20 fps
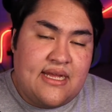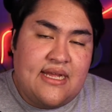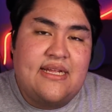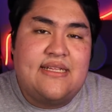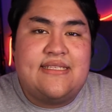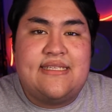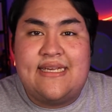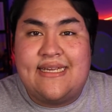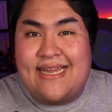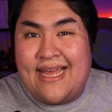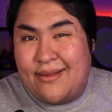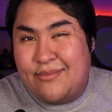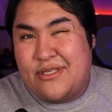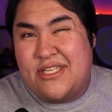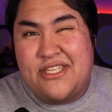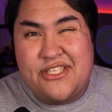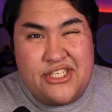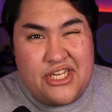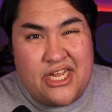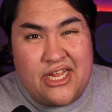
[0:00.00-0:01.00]
and see an
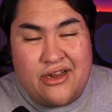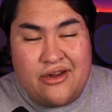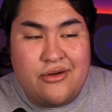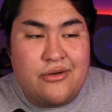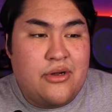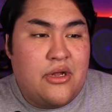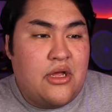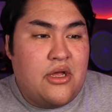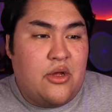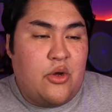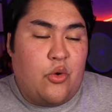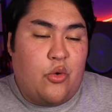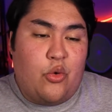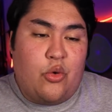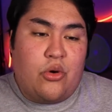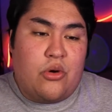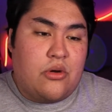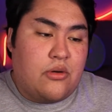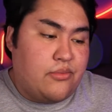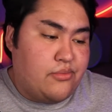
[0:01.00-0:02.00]
empty chair
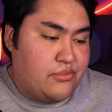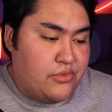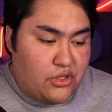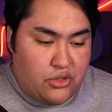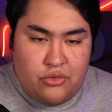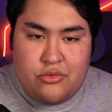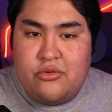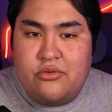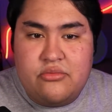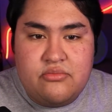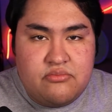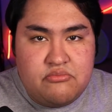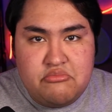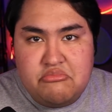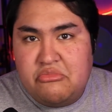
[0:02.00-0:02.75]
or you